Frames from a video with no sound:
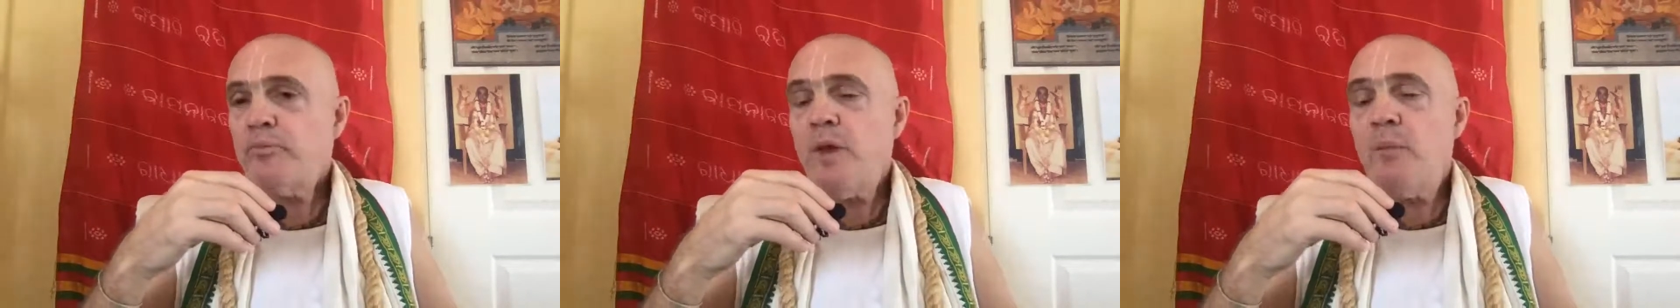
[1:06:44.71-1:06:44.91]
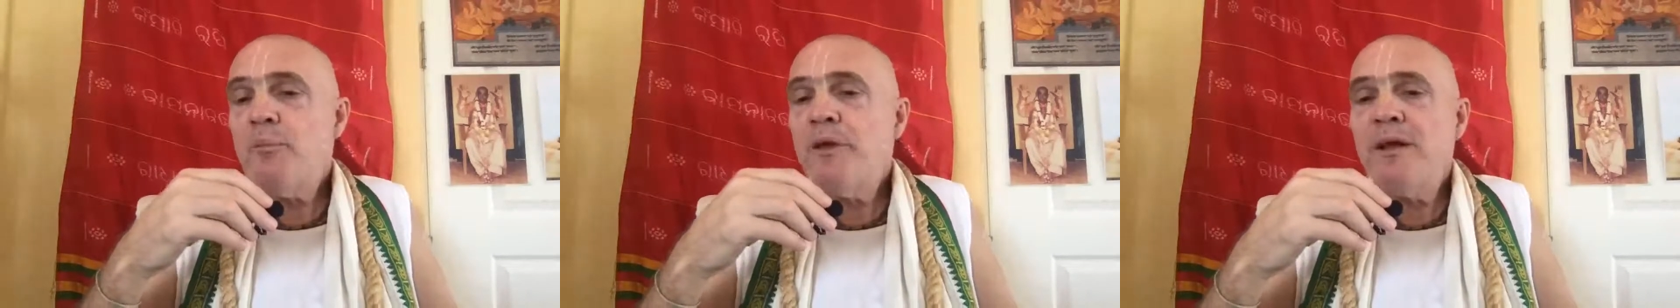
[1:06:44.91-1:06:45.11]

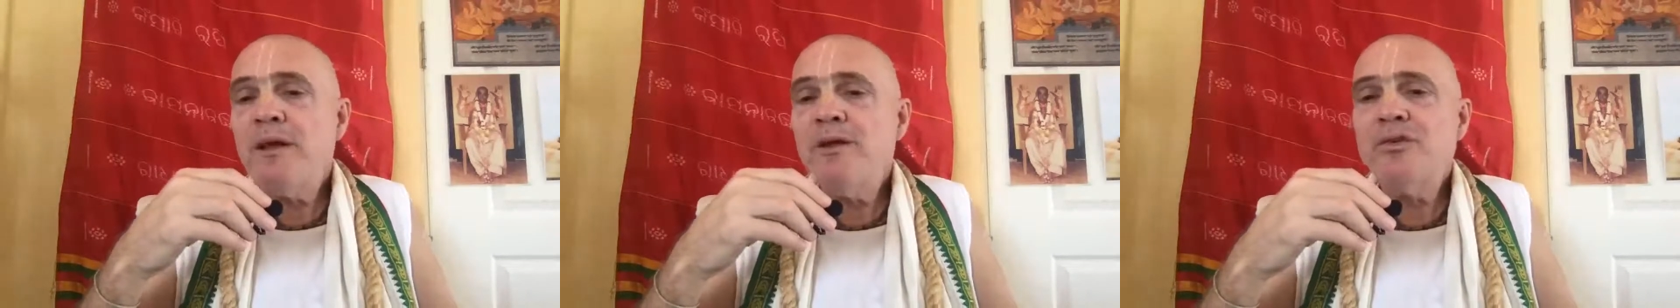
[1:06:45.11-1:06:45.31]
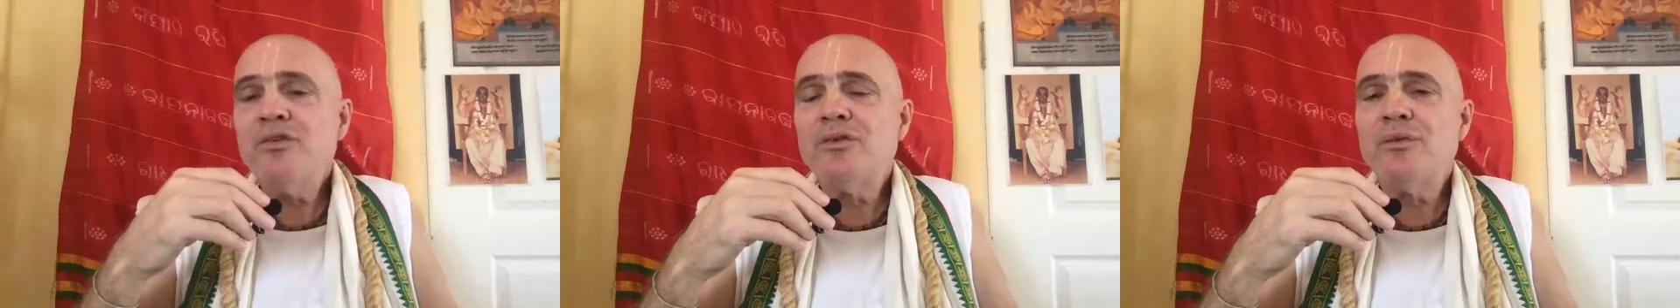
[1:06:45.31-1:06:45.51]

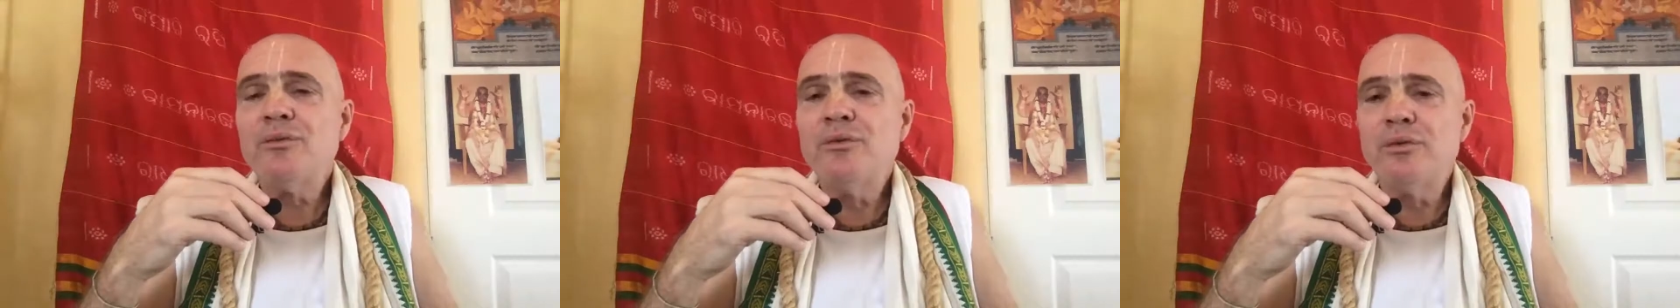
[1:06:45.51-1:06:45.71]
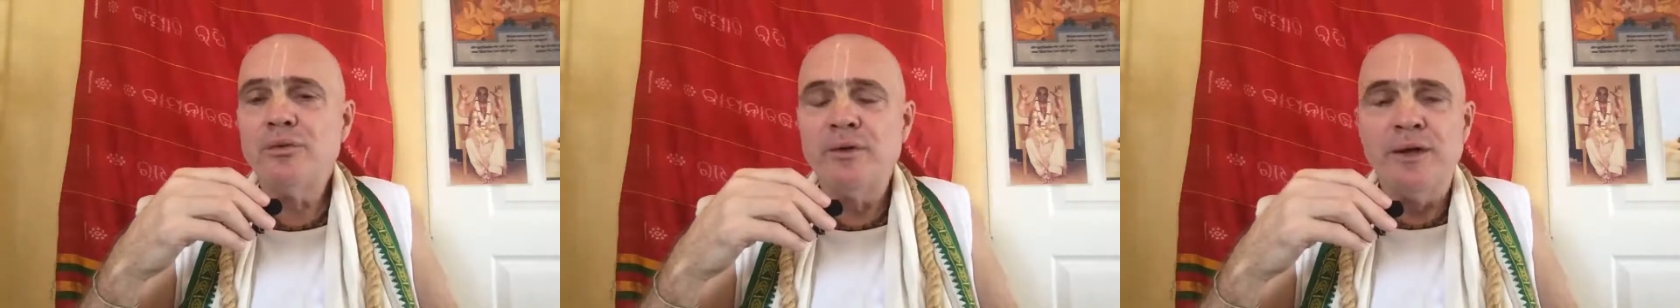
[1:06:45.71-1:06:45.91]
Because
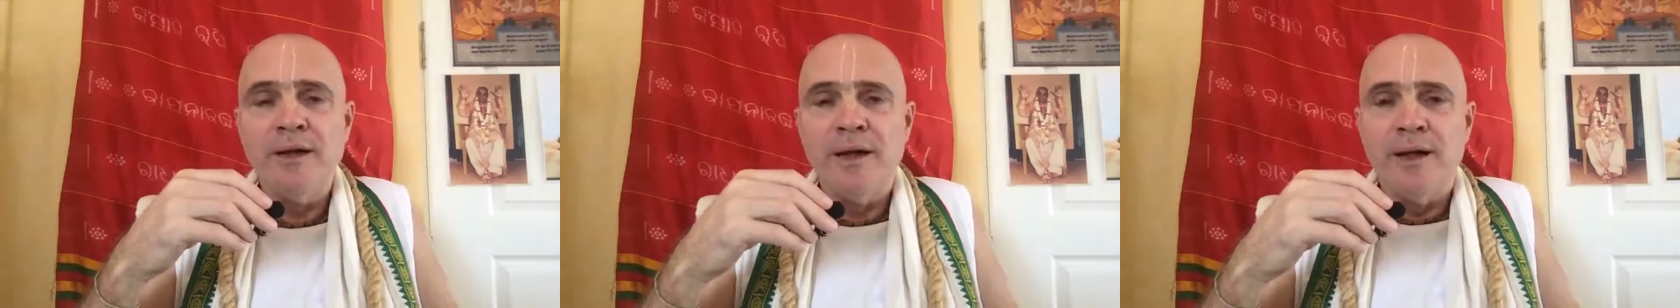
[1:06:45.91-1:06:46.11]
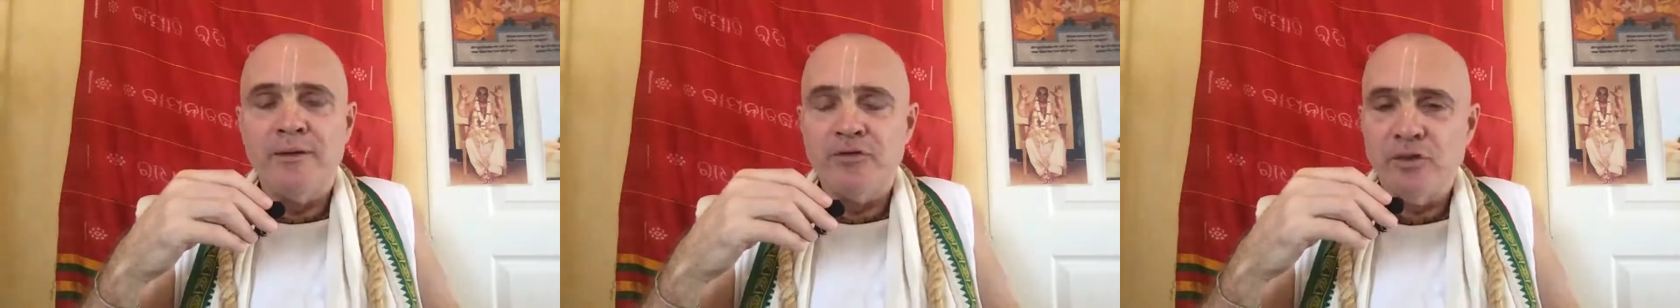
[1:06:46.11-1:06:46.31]

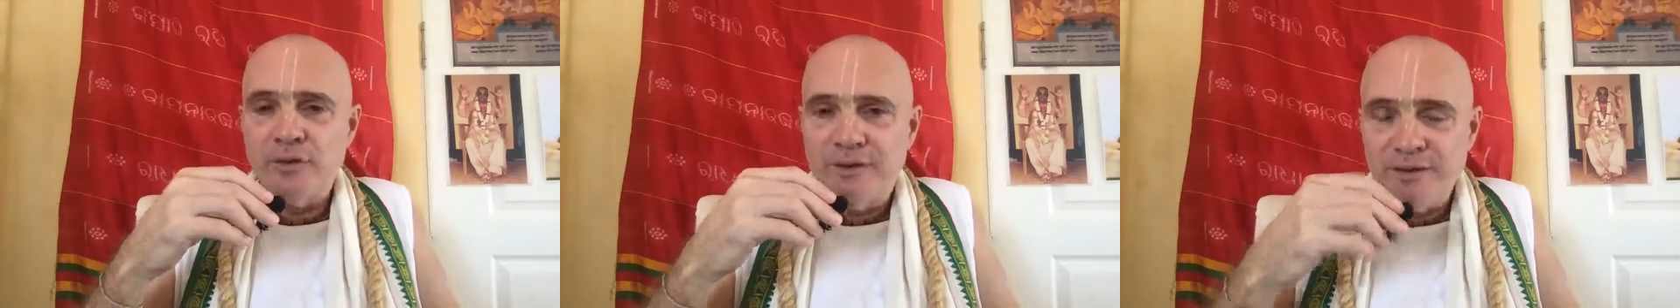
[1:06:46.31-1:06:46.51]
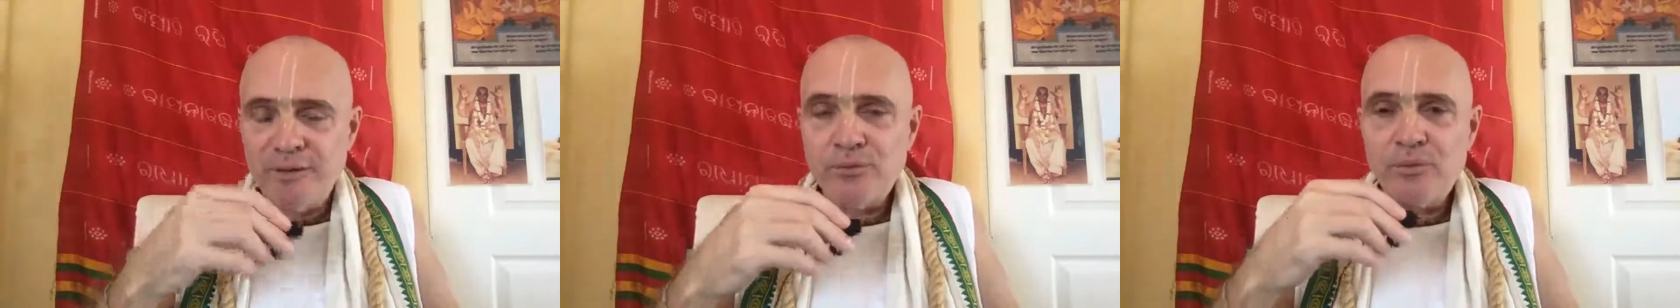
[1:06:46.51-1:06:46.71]
to
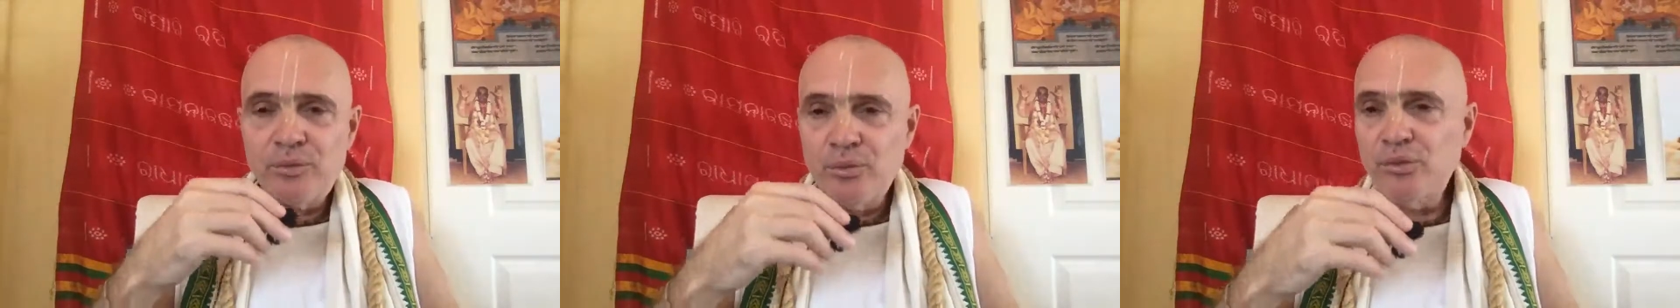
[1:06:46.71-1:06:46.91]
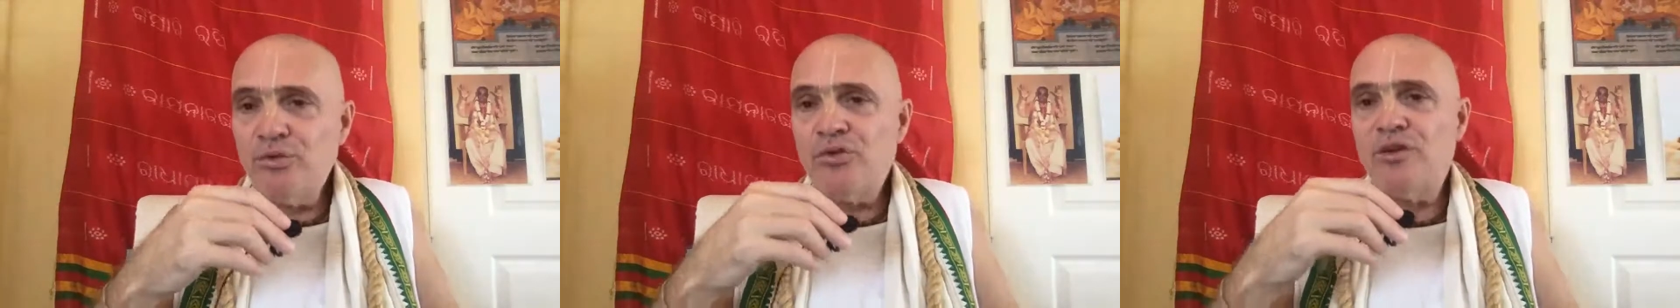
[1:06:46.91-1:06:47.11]
get
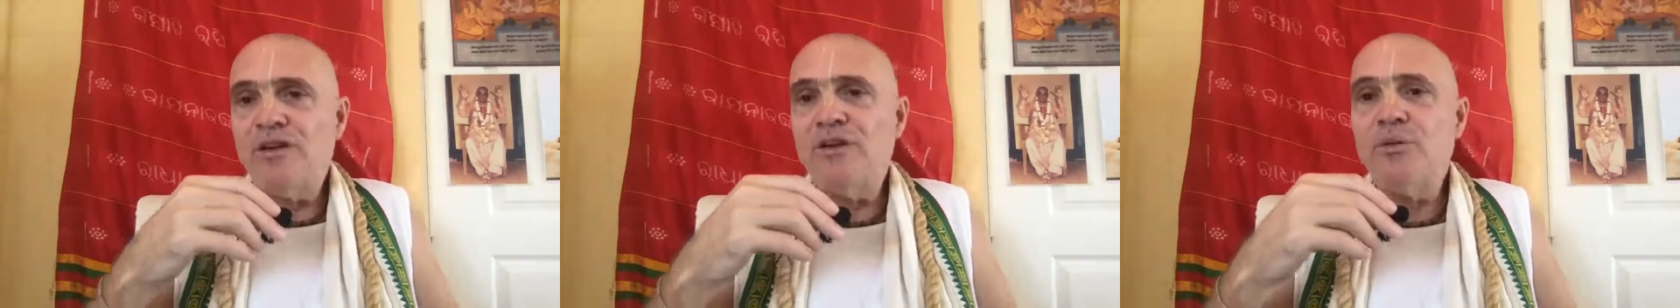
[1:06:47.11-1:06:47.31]
Ruchi,